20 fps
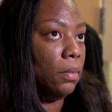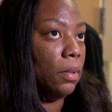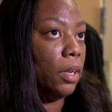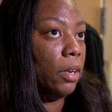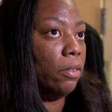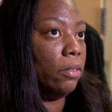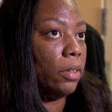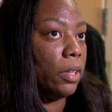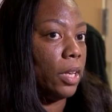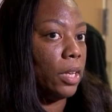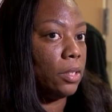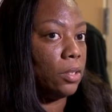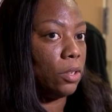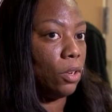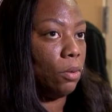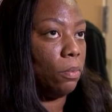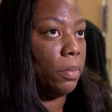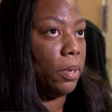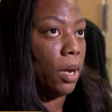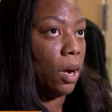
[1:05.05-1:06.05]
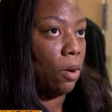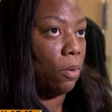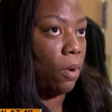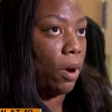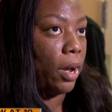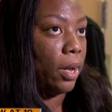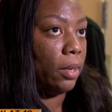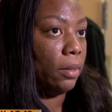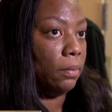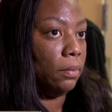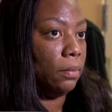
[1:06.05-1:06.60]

Everything's going to be all right.